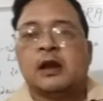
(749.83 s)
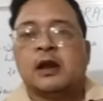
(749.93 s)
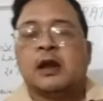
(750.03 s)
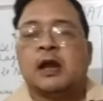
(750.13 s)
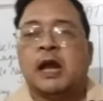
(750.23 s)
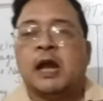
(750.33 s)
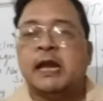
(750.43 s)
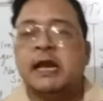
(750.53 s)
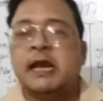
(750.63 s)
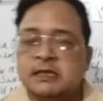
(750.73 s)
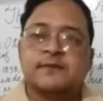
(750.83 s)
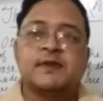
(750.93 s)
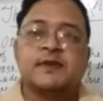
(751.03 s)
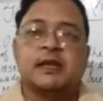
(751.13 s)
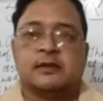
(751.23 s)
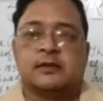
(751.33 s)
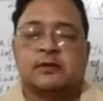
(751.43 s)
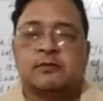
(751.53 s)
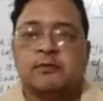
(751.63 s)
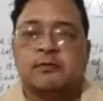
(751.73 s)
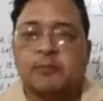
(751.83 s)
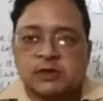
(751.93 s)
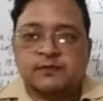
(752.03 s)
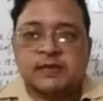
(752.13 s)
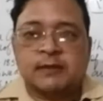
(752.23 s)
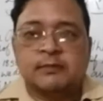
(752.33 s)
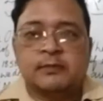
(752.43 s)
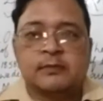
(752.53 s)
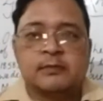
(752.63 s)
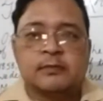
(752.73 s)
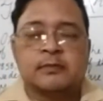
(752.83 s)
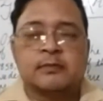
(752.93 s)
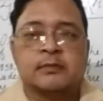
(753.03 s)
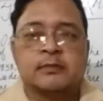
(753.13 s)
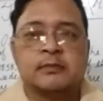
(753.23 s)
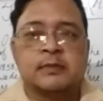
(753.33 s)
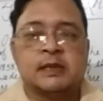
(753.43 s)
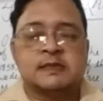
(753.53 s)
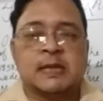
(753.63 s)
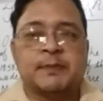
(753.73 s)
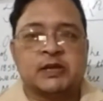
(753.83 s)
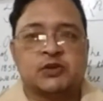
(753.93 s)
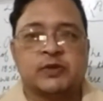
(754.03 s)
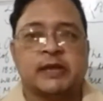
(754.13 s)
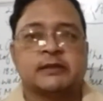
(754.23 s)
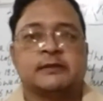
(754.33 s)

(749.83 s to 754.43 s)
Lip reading: And in the evening, both of them separated together,